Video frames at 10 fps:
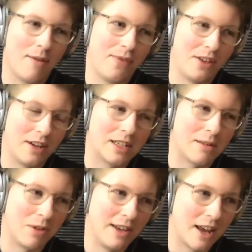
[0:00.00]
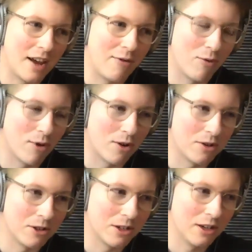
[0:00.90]
and the example he gave
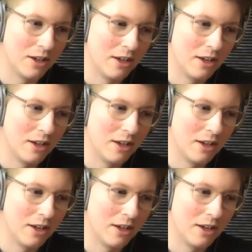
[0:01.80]
was